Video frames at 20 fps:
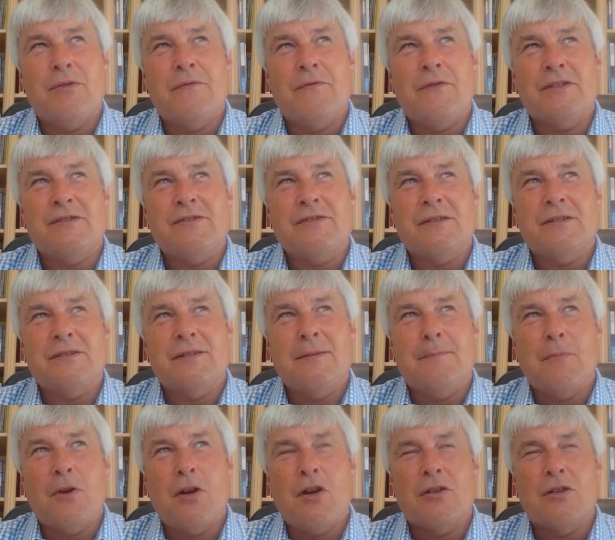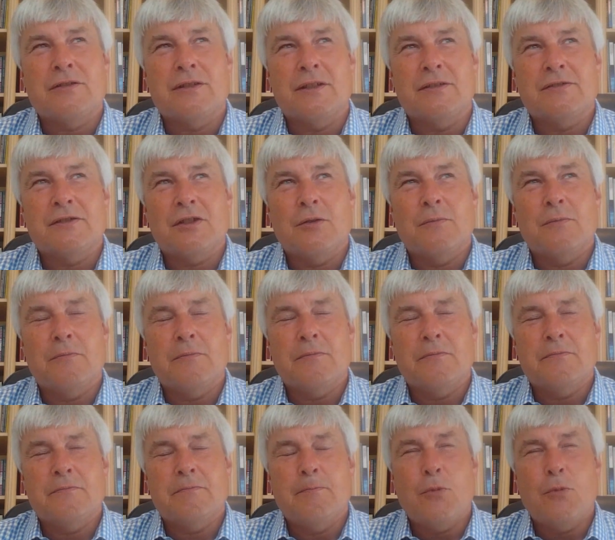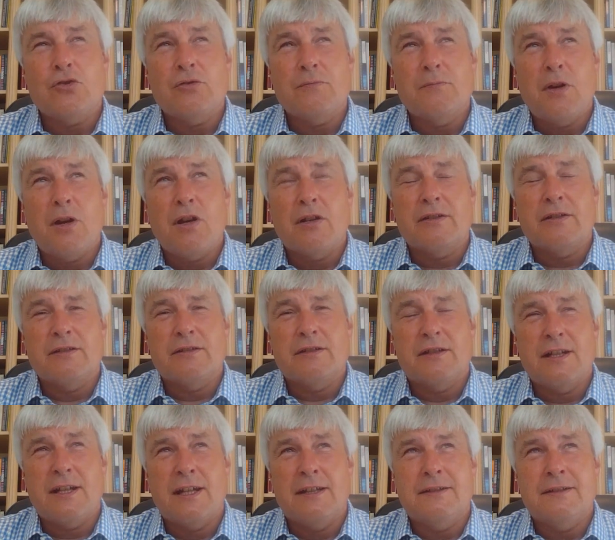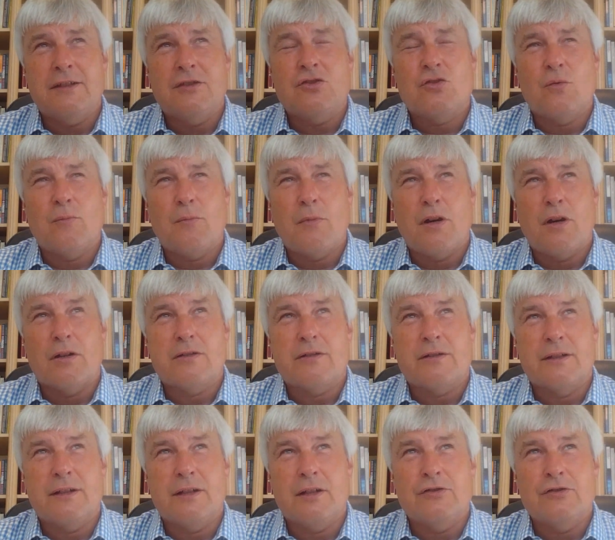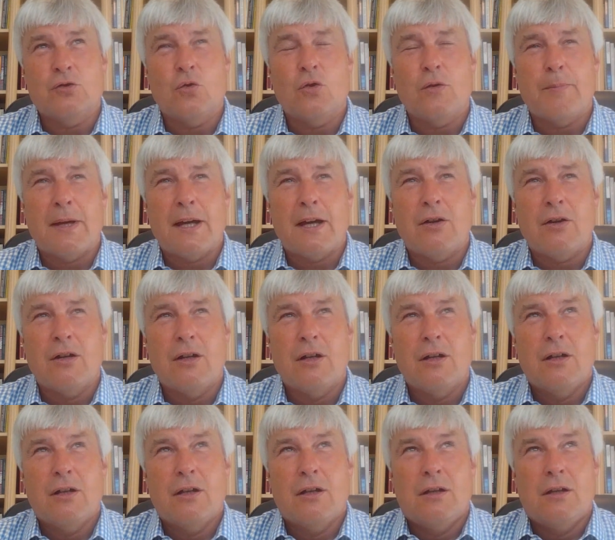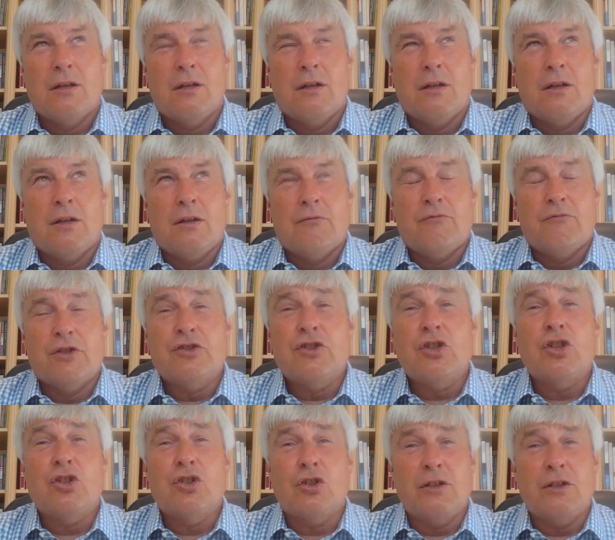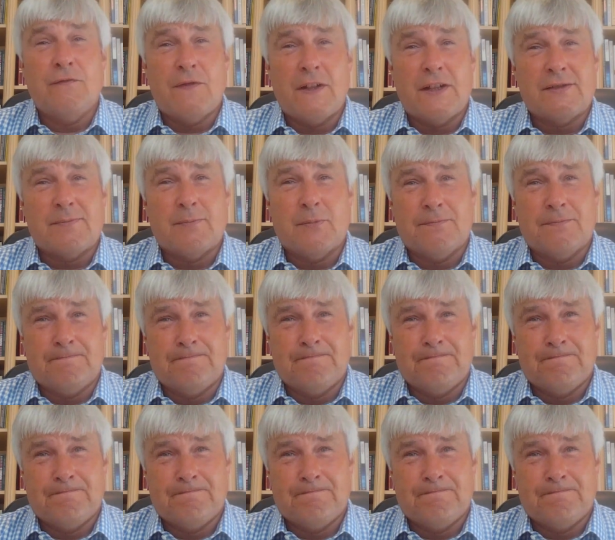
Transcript: of this is in marketing. So modern marketing today and digital marketing is all about return on investment.